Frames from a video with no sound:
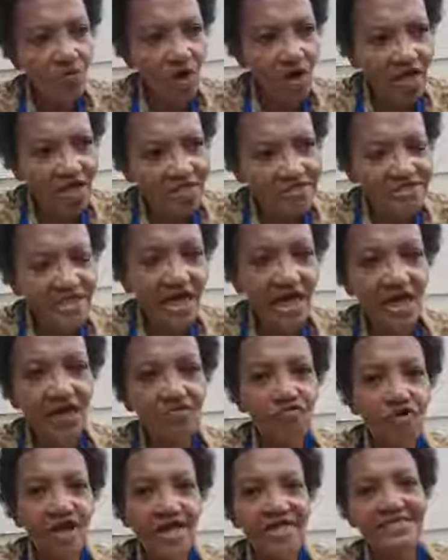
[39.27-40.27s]
was
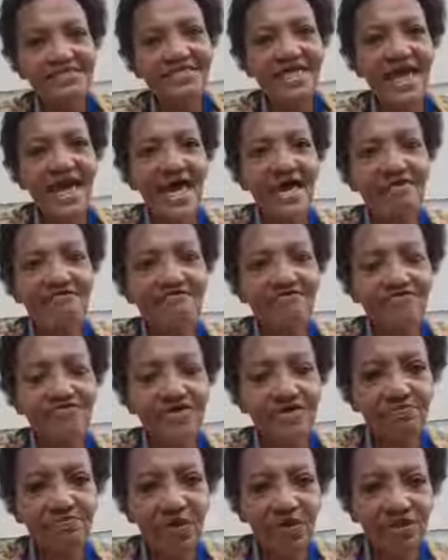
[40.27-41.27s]
arrest
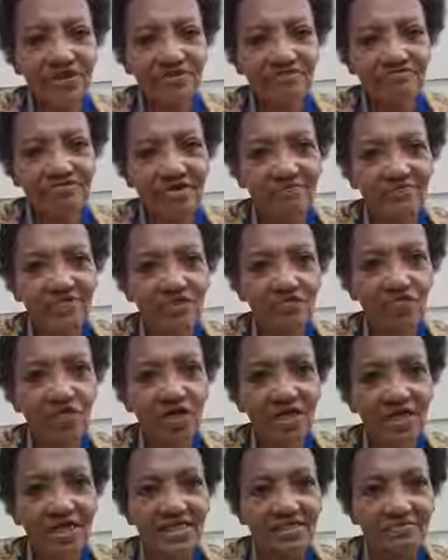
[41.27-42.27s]
everybody from the
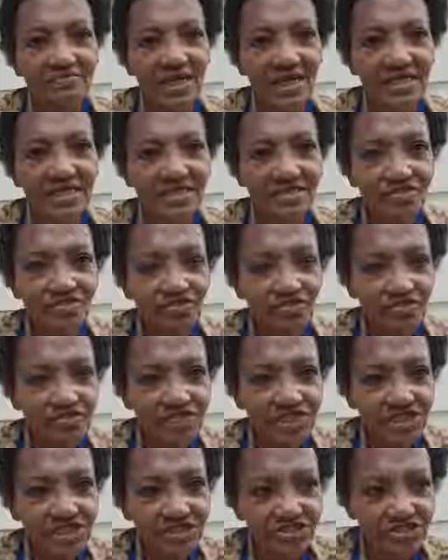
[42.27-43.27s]
Working Men
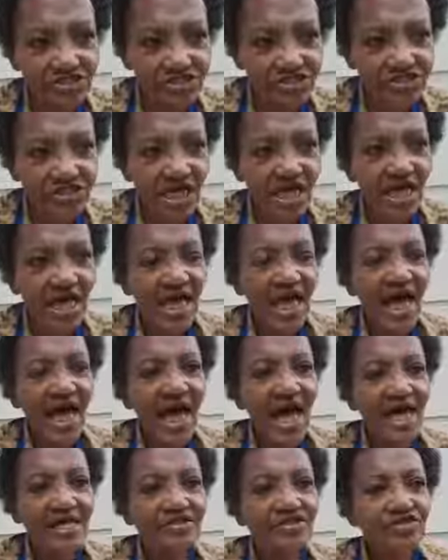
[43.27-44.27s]
Association
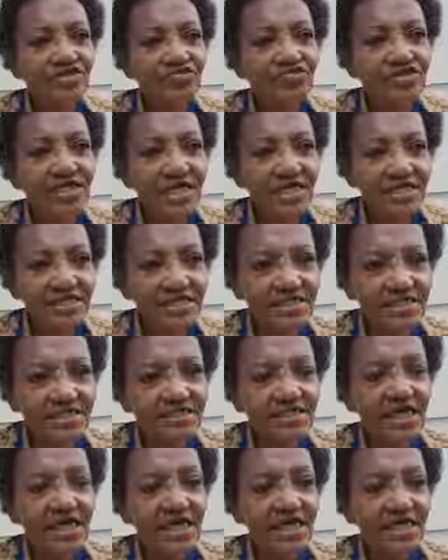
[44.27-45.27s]
and United
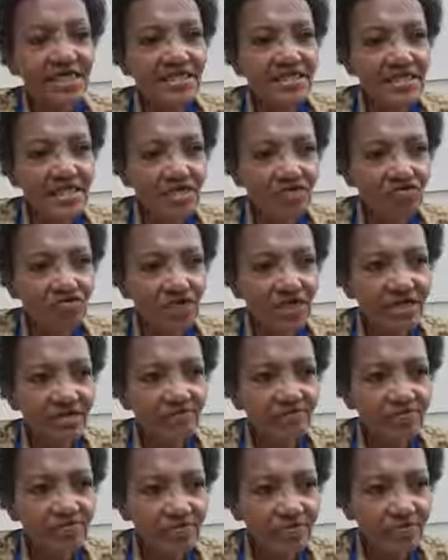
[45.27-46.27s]
Negro
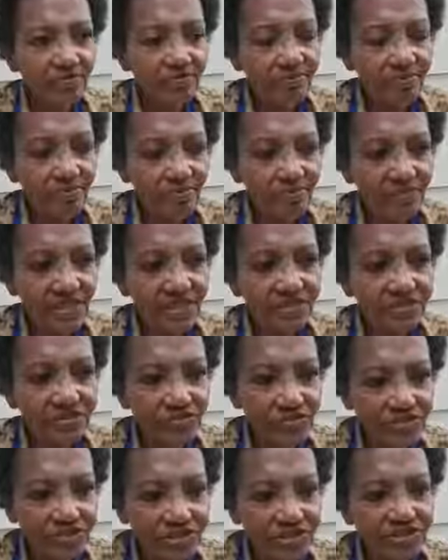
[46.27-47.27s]
Improvement
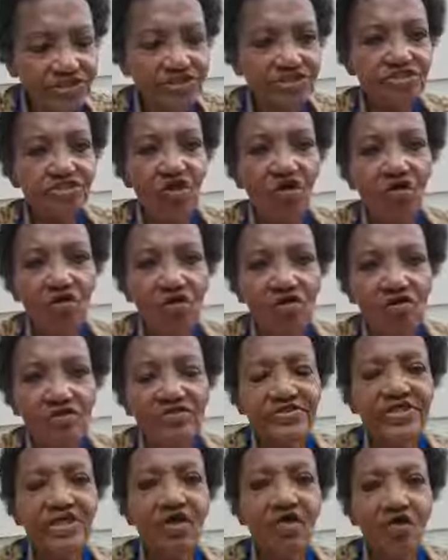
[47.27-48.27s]
Association,
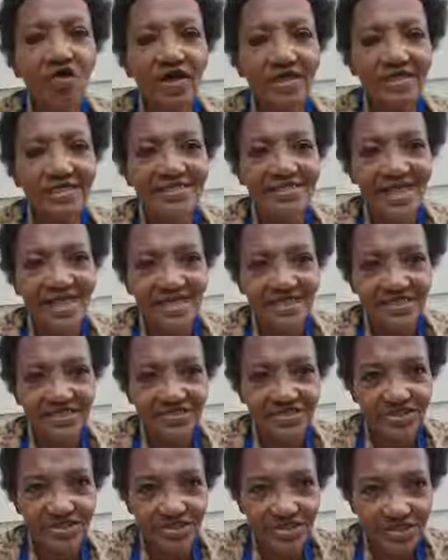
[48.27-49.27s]
all the
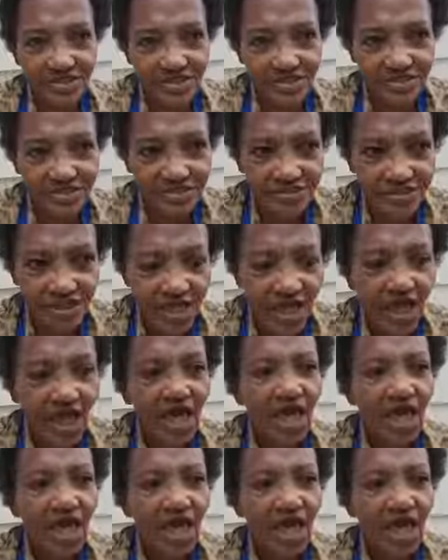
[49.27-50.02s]
organizers.